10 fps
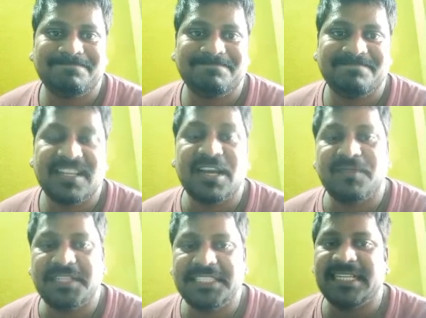
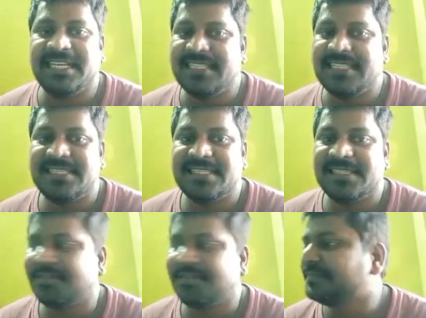converging lens.
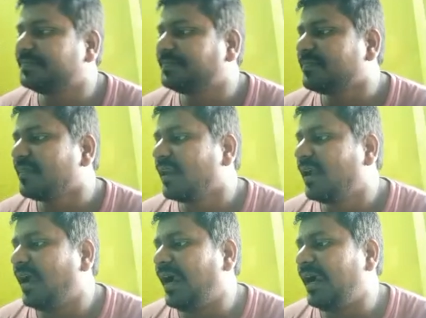
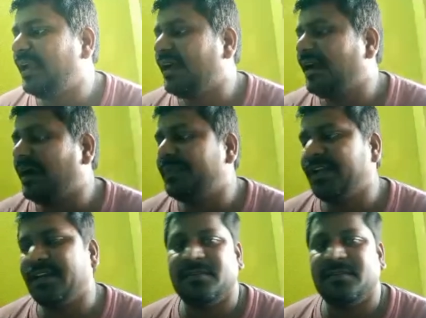And
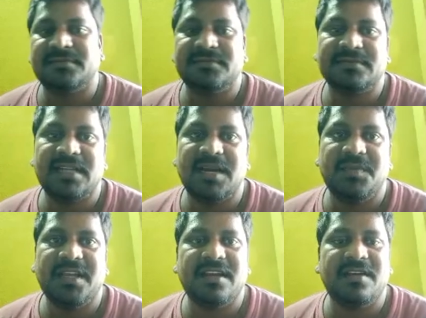optic nerve.
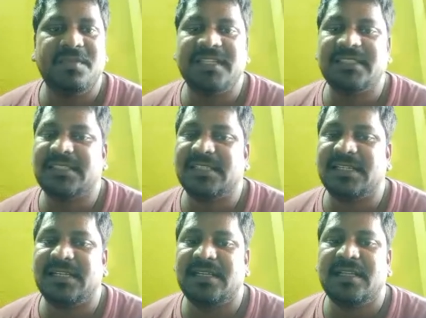Optic nerve means
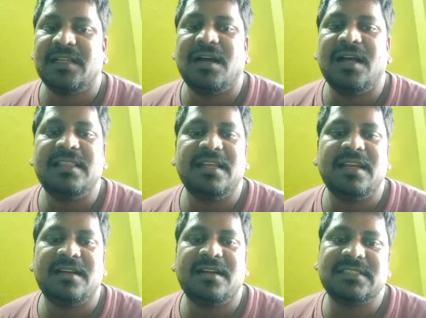all the
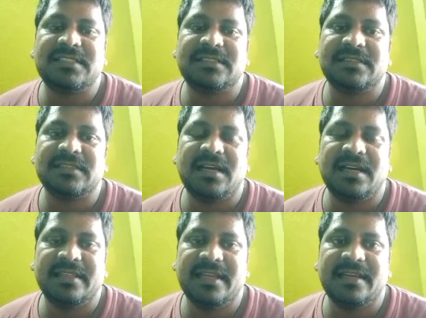nerves are
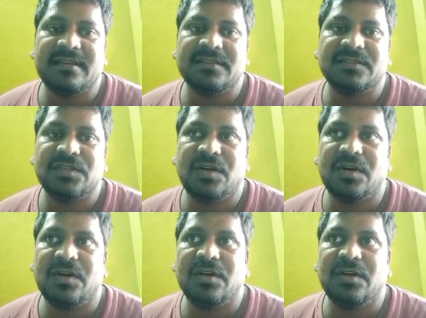there.
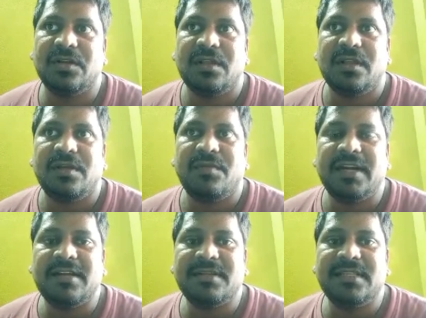So
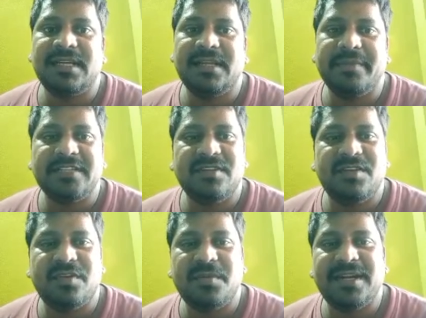whatever the image will
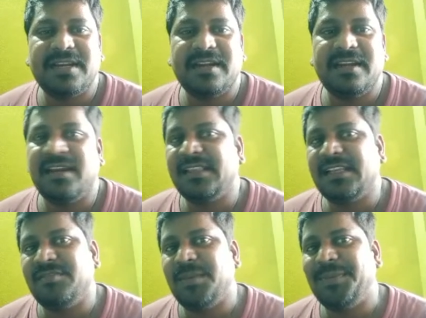form at retina,
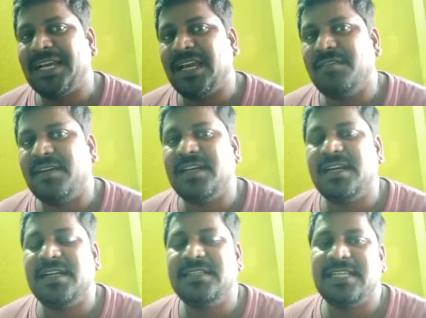that will be converted
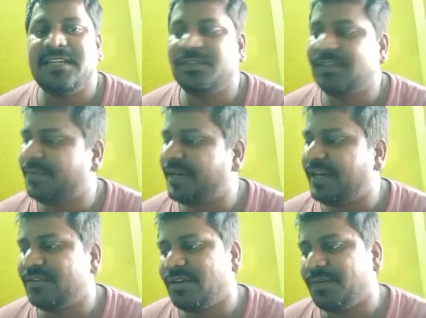and sent to the brain
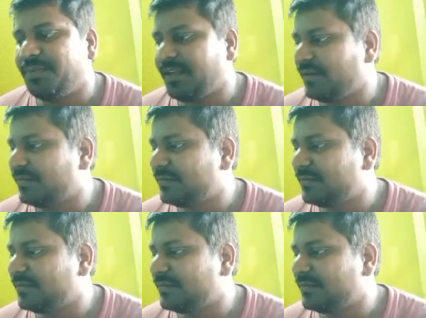through optic nerve.